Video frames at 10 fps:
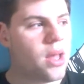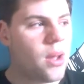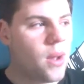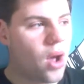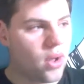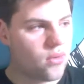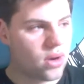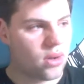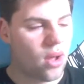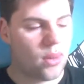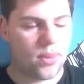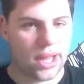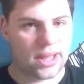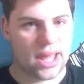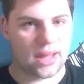I play
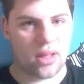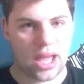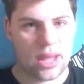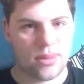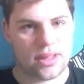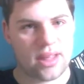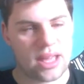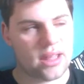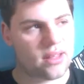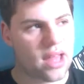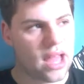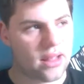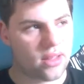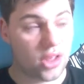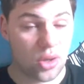decks like ABCs and
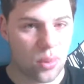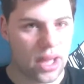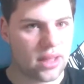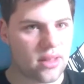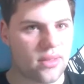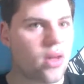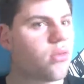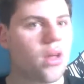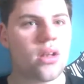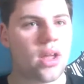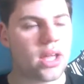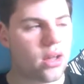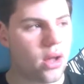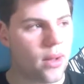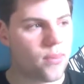UAs, and those aren't like
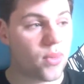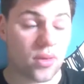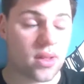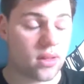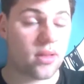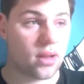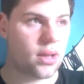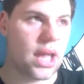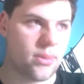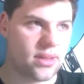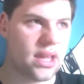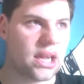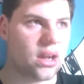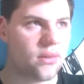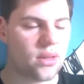certainly ABC kind
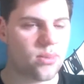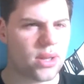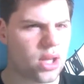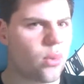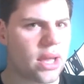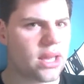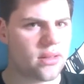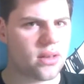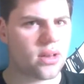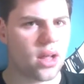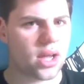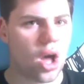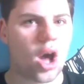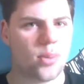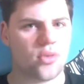of is, but UA isn't like a
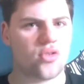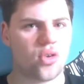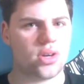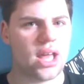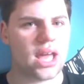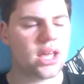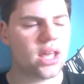hyper strong deck.